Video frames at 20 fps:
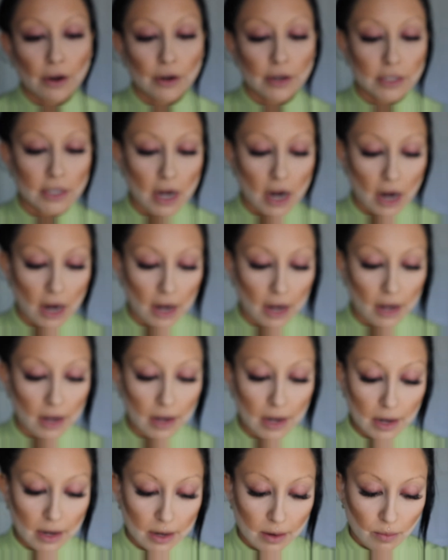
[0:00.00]
or
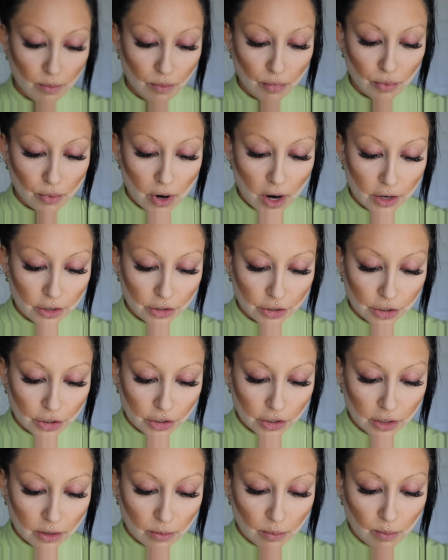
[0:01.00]
die
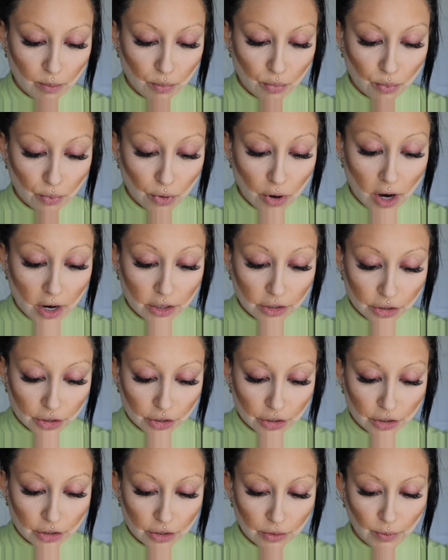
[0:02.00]
brush,
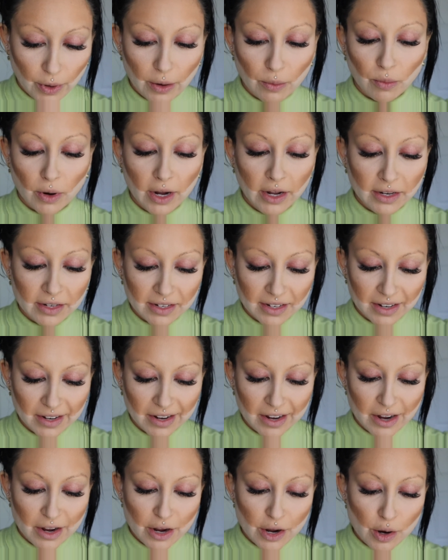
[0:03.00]
brush, wait, what?
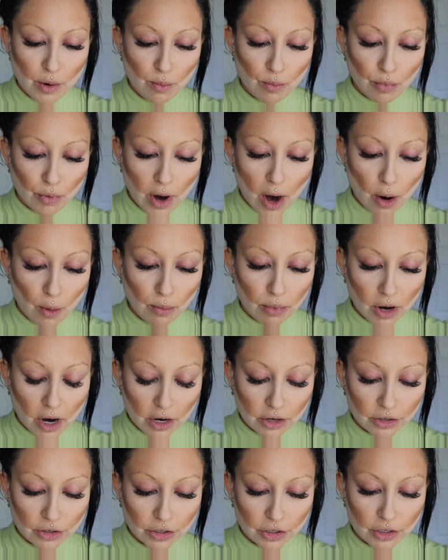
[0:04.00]
Brow
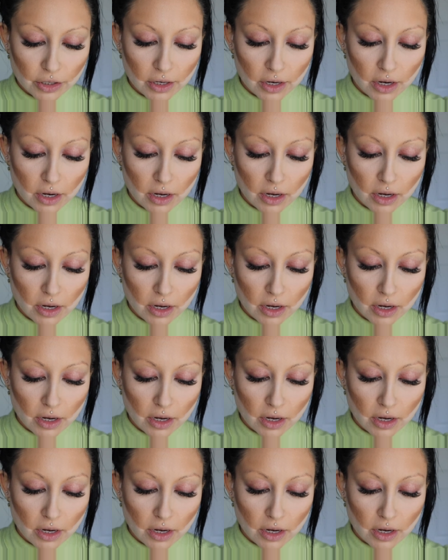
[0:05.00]
brush.